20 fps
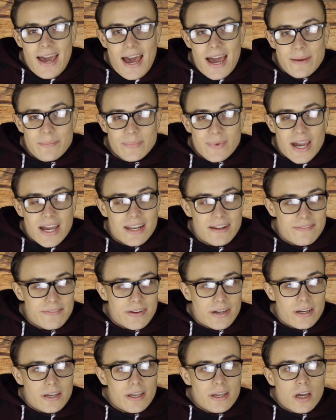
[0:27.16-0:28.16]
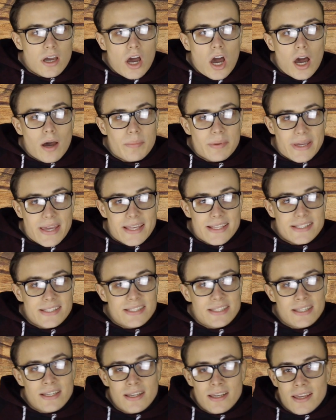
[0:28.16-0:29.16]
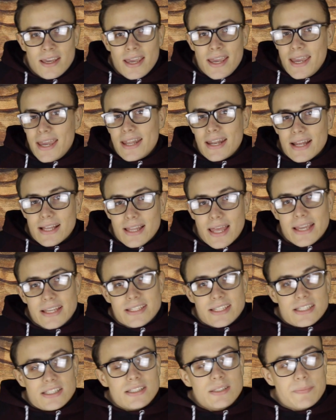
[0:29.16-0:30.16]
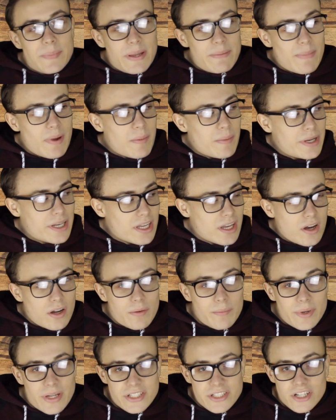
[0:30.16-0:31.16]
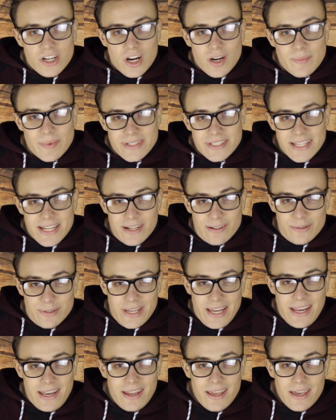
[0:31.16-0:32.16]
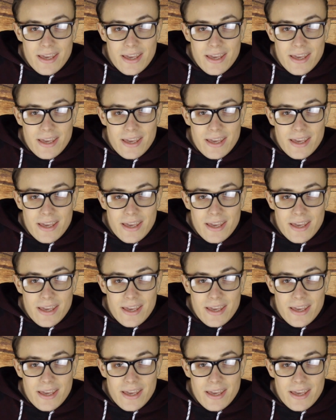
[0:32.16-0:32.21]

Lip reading: I'm kind of a hobbyist, and I like to spend my money on a bunch of garbage that I don't need.